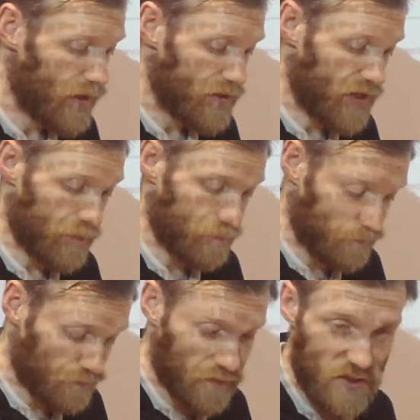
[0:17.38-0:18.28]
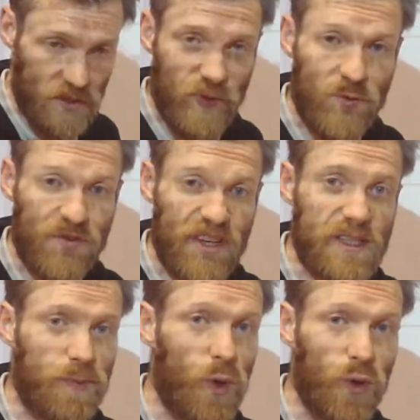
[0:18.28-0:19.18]
So, do feel free
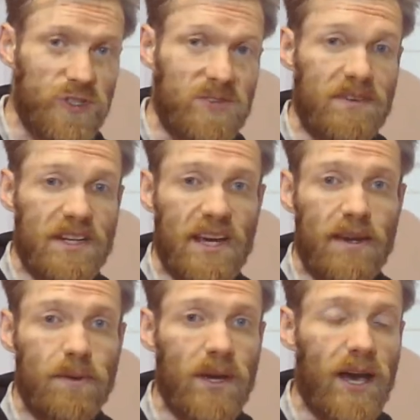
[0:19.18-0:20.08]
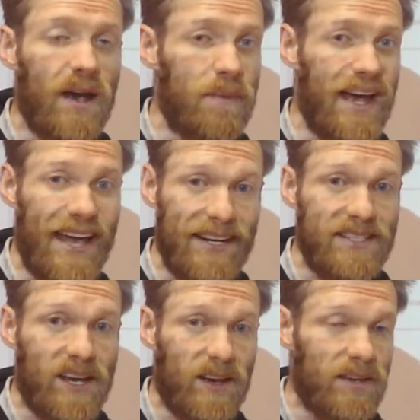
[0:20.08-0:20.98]
to pause the video at any
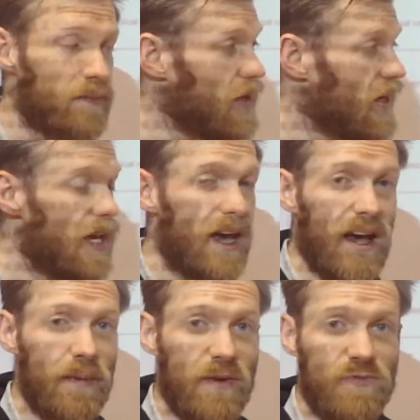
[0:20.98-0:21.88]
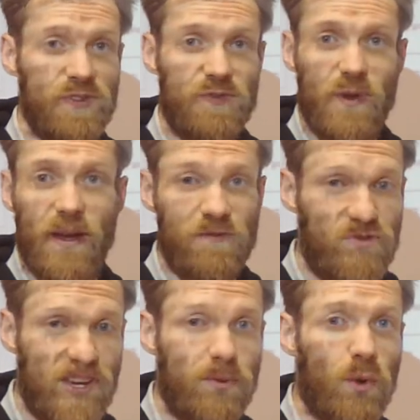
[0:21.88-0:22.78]
time and
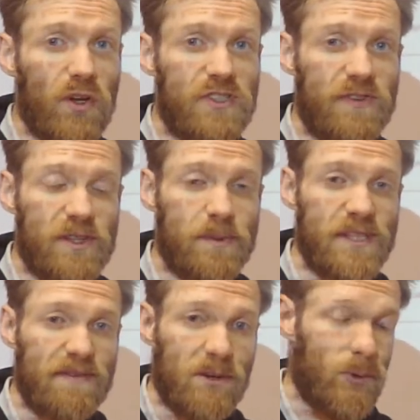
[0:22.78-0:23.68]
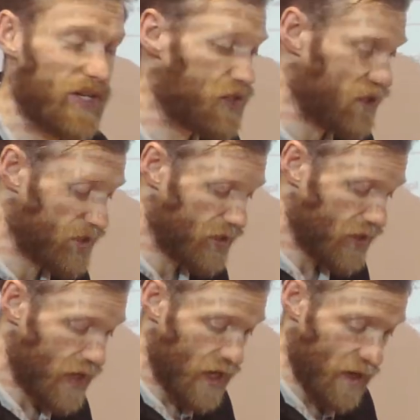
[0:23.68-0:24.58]
re-watch the specific question,
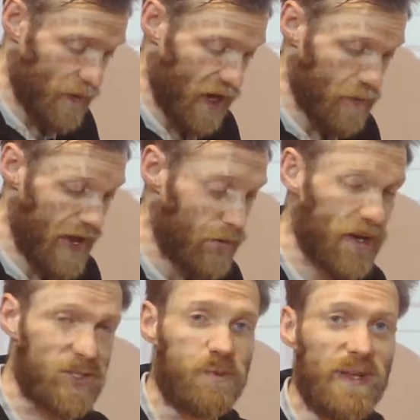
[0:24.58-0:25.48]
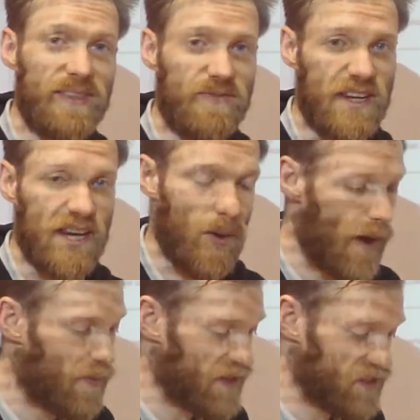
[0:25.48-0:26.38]
and I may well split the video
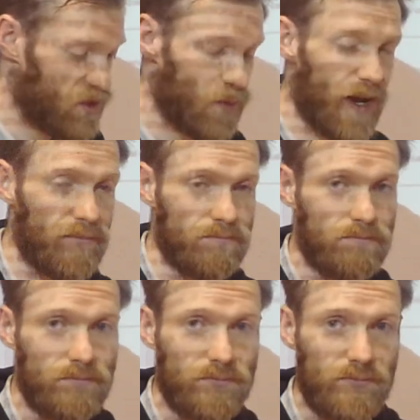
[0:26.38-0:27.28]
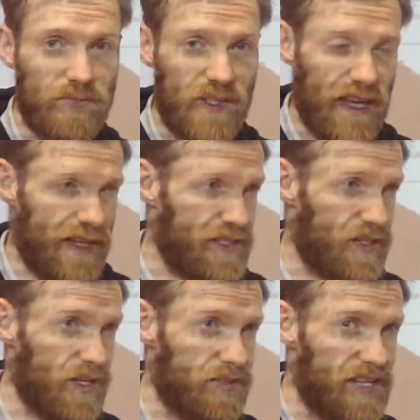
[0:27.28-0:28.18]
up into
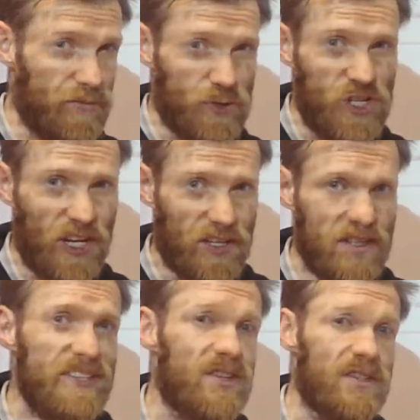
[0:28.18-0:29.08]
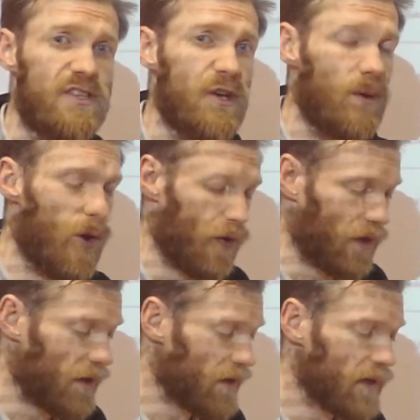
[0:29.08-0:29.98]
several chunks so it's not too long.
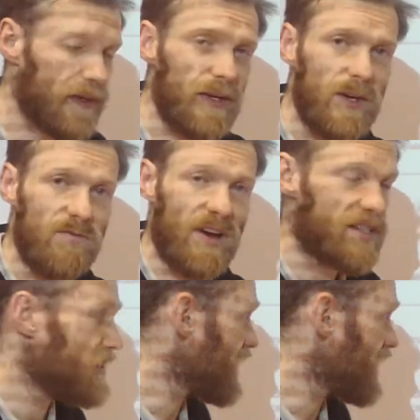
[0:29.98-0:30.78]
Right,